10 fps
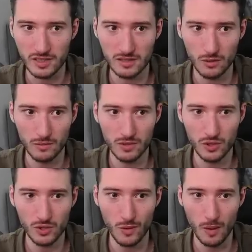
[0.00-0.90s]
No
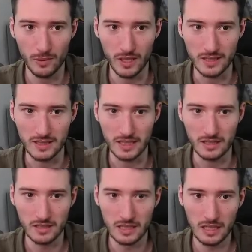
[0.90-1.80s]
swamp gun there.
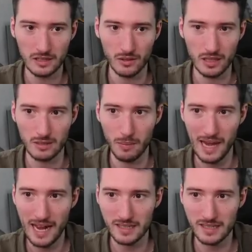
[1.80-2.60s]
So like the black is